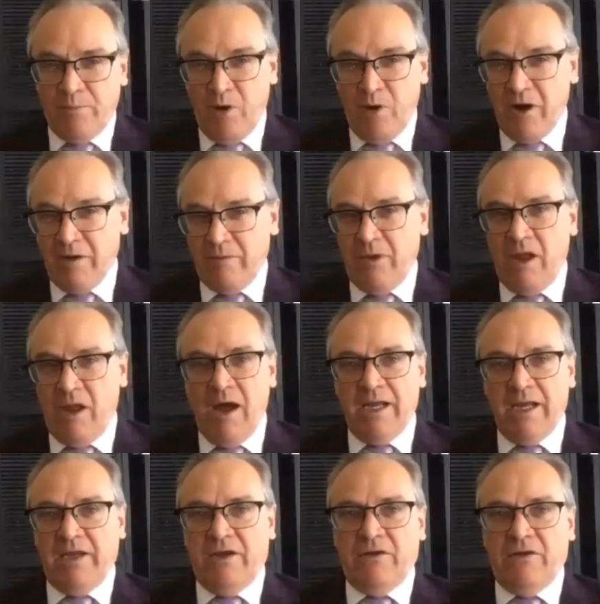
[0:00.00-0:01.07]
bottom
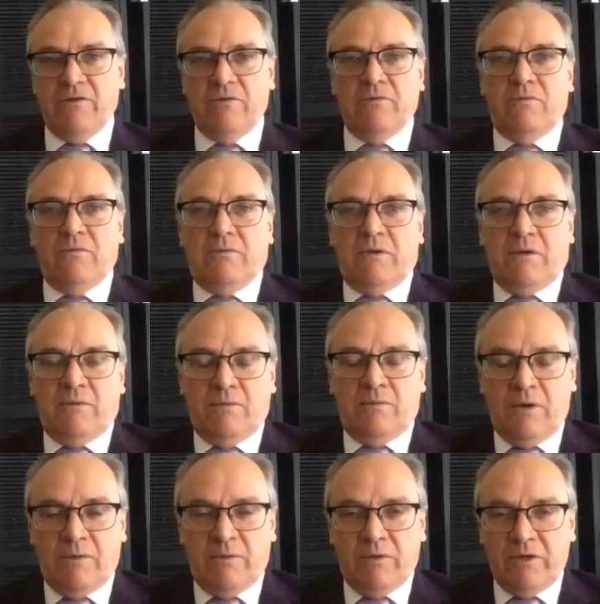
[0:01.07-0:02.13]
line here,
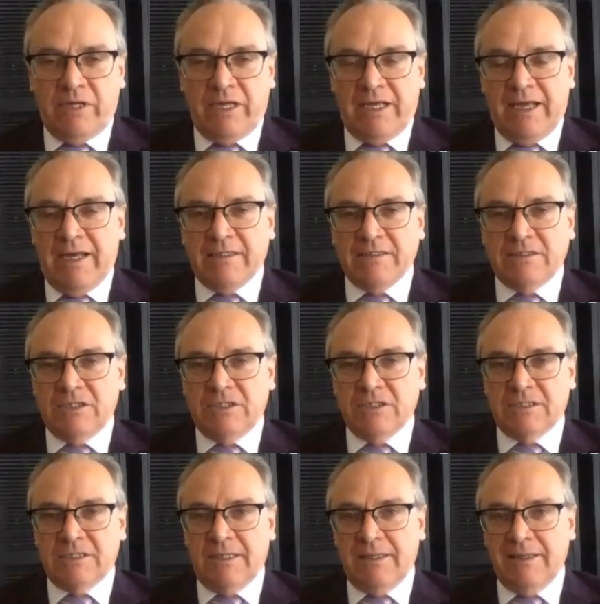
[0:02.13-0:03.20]
what we're looking at is
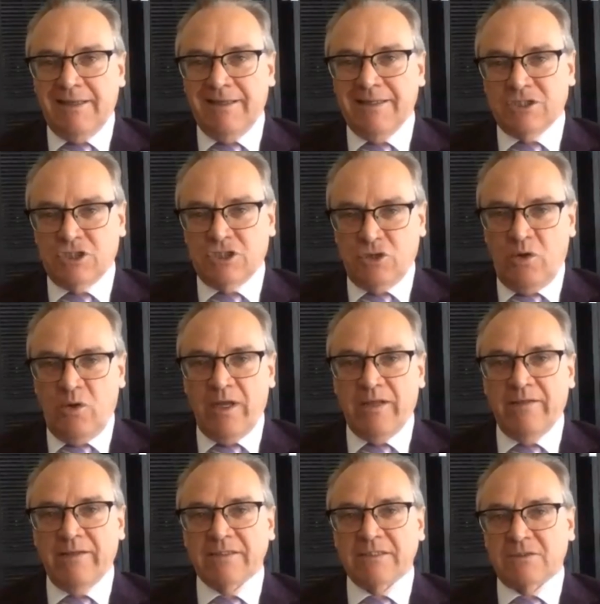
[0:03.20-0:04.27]
just, it's
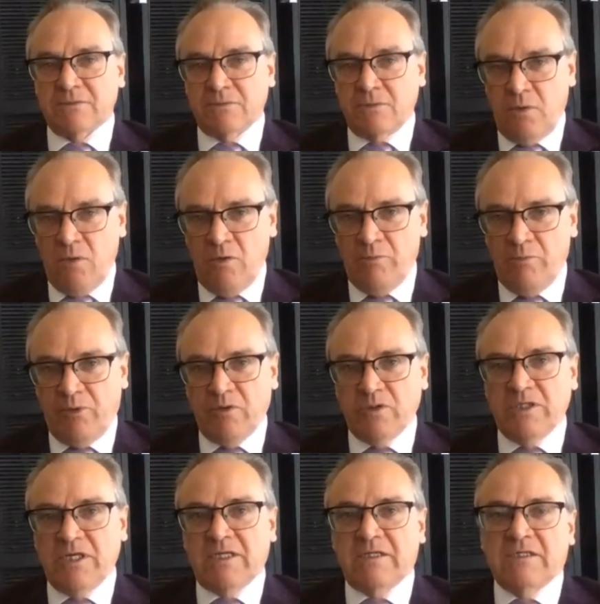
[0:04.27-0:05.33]
showing this whole
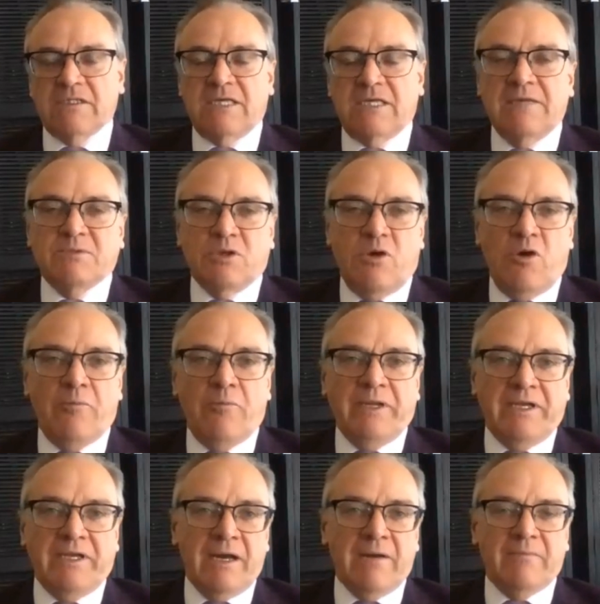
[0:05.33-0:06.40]
project just keeps
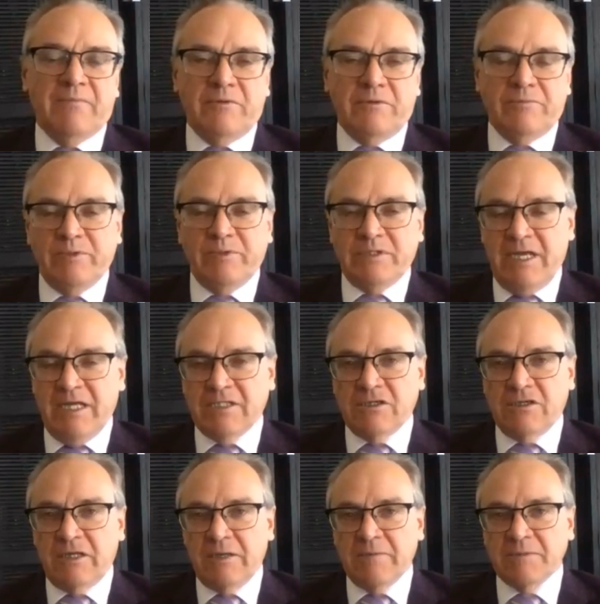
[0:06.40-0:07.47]
opening up,
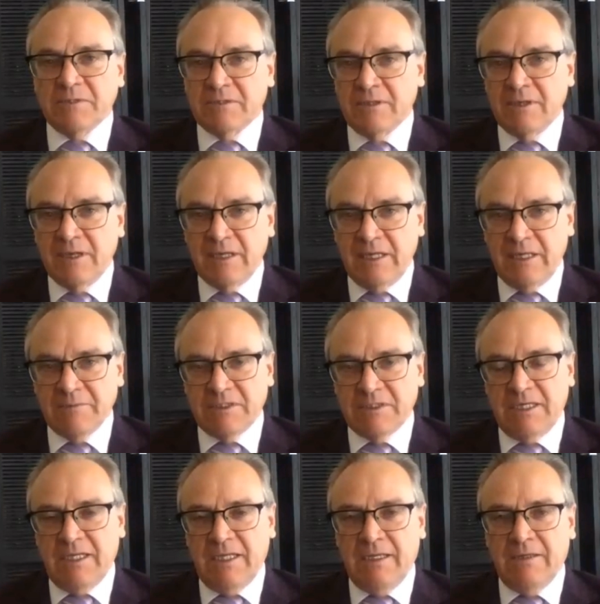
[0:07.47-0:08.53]
potential keeps
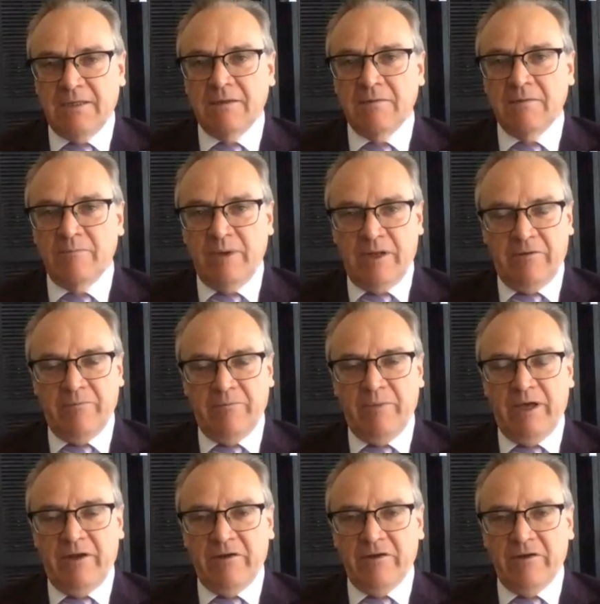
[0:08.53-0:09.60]
getting better and
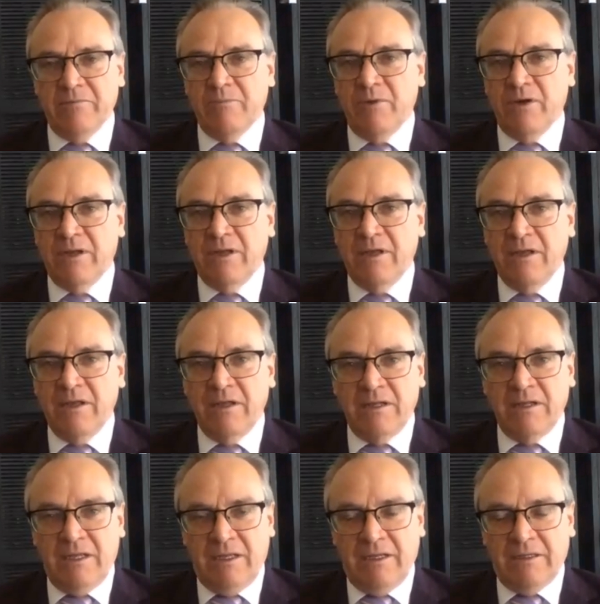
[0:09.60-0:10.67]
better,
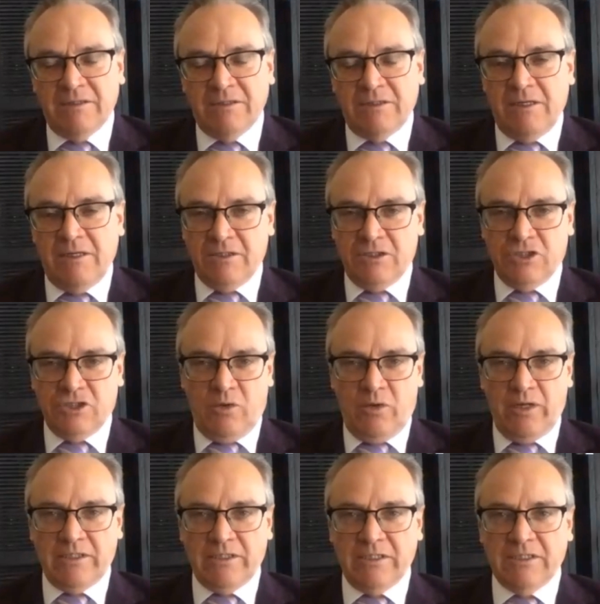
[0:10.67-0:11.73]
and
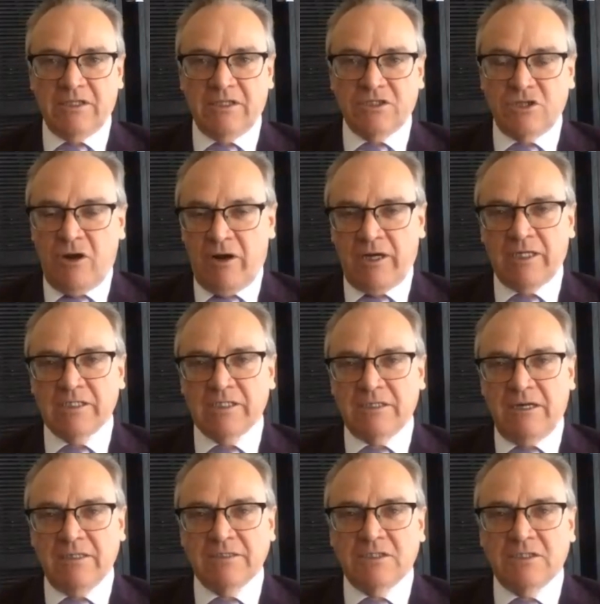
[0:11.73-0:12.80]
showing just the target
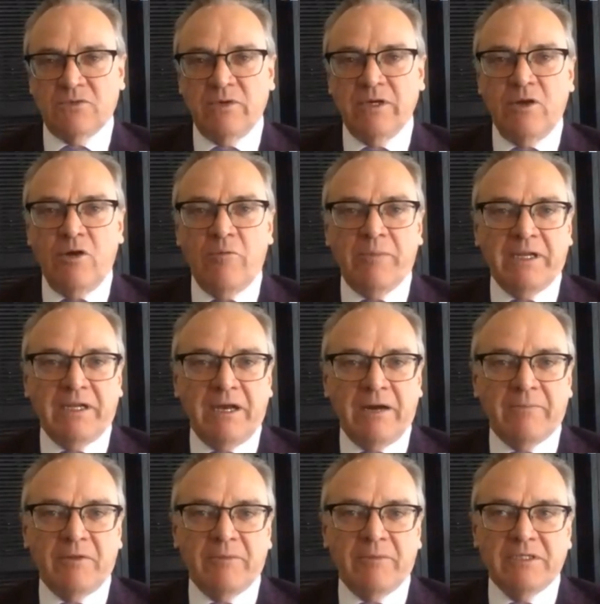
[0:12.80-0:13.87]
size. It's really opening
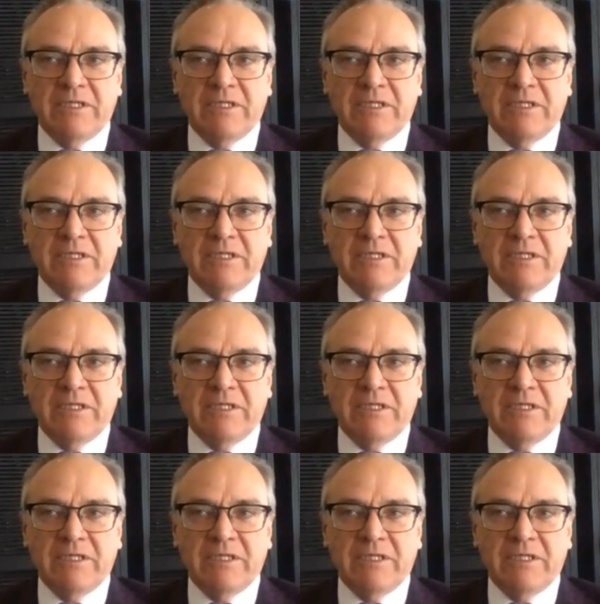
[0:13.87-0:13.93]
up the